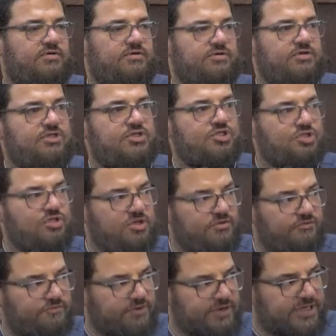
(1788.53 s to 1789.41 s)
instead
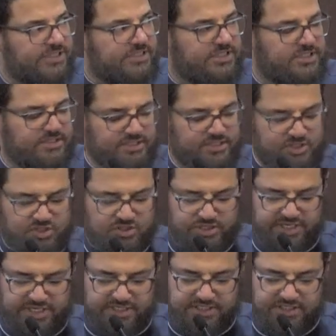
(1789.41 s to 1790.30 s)
of letting this
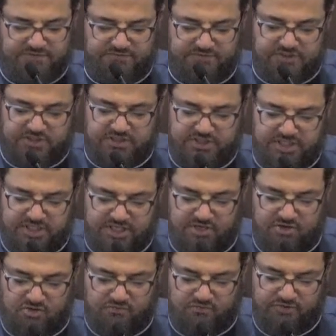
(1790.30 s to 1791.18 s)
negativity
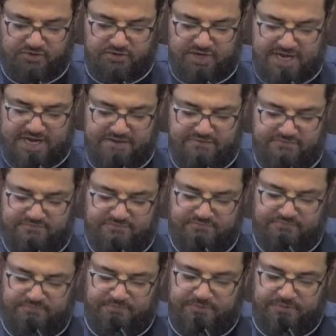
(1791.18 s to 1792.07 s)
taking over your life.
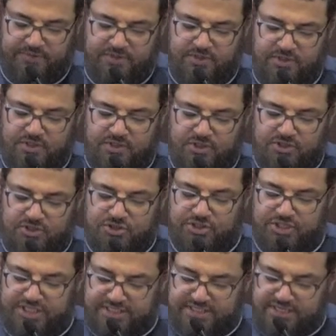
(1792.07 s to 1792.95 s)
To
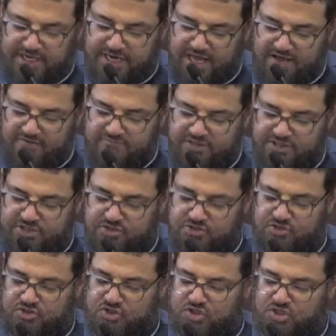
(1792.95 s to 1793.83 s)
get the life that you
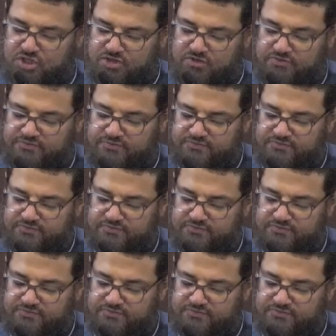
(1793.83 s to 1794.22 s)
deserve,